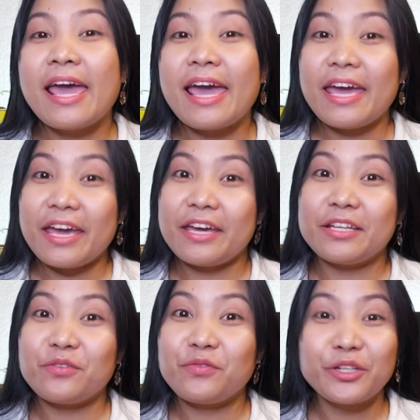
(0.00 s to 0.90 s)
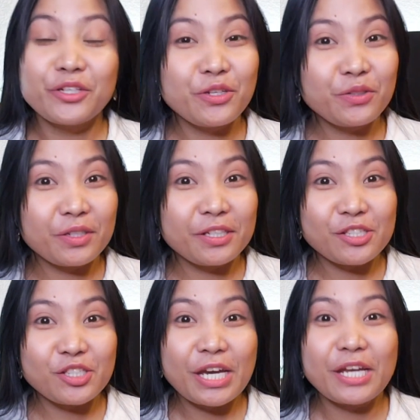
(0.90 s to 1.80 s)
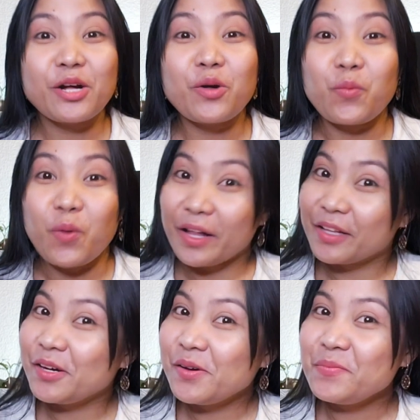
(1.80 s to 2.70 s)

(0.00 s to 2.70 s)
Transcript: And if you're new to this channel, welcome.